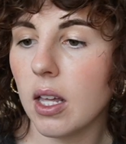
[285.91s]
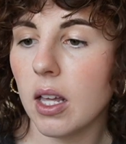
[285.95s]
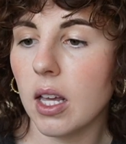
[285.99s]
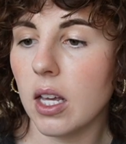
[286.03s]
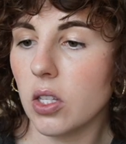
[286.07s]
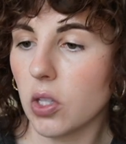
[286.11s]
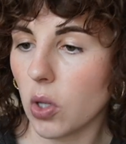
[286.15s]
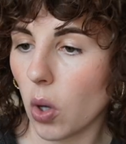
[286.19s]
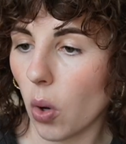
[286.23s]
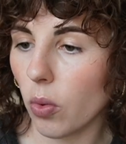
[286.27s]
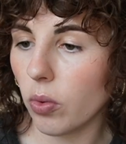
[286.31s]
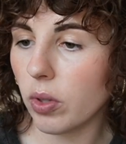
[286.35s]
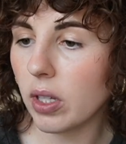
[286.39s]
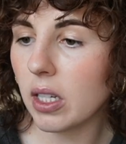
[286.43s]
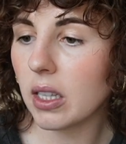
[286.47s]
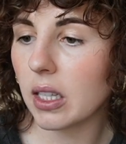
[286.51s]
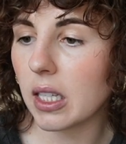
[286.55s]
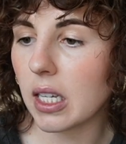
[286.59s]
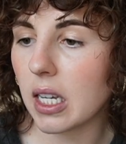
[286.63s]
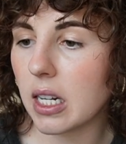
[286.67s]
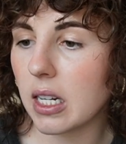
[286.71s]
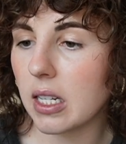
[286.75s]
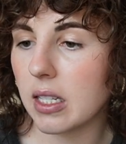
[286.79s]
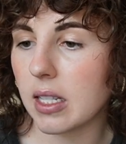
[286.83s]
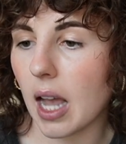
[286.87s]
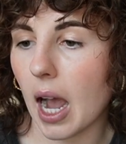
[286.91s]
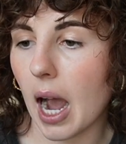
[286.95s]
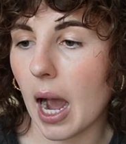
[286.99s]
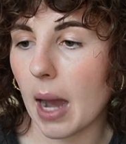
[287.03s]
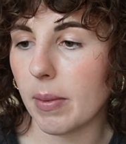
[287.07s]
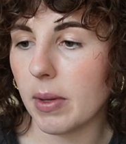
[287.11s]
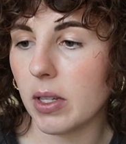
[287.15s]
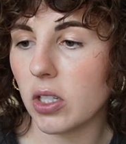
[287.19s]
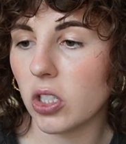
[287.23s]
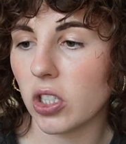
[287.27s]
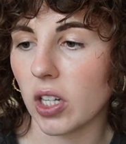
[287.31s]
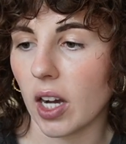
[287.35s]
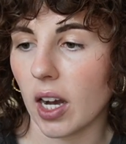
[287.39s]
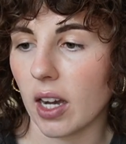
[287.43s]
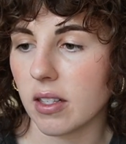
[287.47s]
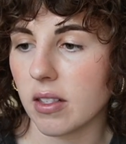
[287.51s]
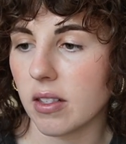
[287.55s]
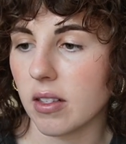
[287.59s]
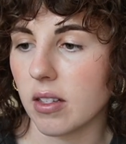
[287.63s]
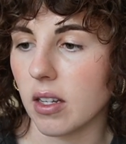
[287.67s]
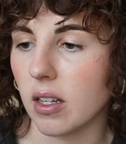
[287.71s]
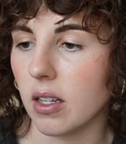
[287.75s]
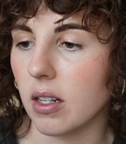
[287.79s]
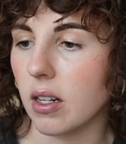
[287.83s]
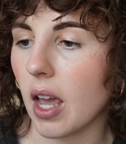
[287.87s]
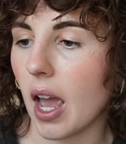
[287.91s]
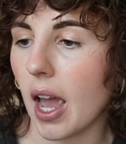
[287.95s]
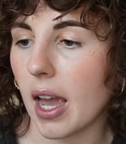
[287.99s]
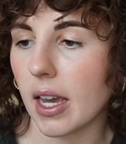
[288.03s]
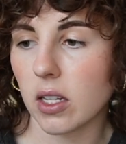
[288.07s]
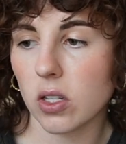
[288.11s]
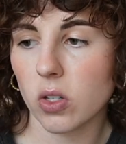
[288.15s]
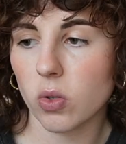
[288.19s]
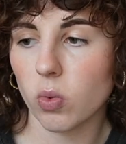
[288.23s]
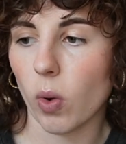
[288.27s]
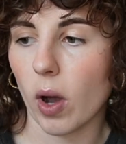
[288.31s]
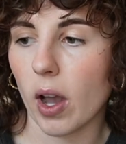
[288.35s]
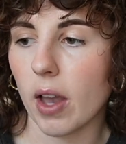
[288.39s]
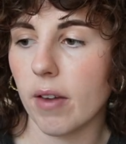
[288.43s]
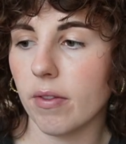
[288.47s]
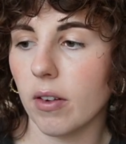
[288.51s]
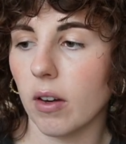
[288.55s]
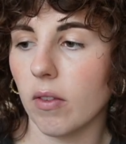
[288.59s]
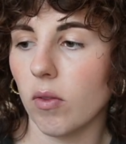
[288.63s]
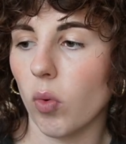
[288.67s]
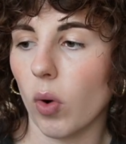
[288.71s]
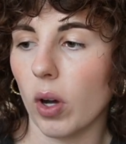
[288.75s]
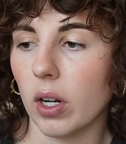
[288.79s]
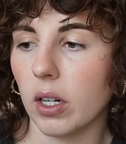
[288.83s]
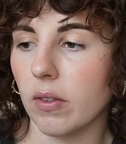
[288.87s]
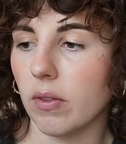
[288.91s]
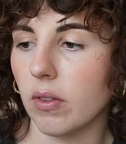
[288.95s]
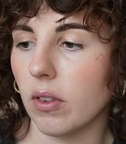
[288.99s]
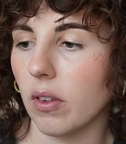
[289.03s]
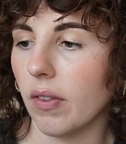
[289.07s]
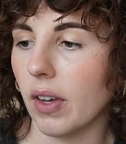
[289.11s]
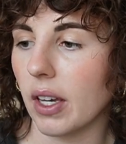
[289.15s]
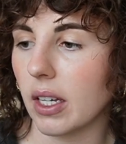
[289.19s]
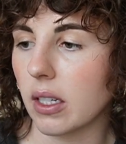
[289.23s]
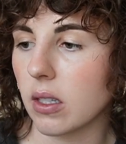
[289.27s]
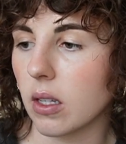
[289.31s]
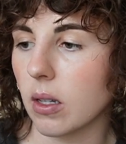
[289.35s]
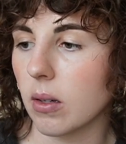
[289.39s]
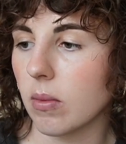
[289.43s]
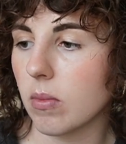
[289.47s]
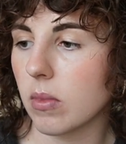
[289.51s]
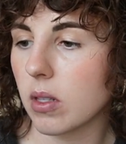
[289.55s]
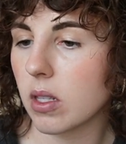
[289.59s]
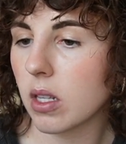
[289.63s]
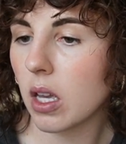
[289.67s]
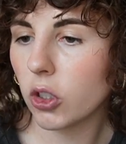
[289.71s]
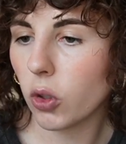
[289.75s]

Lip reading: His only lead is Abby Chaston, ex-wife of one of the victims.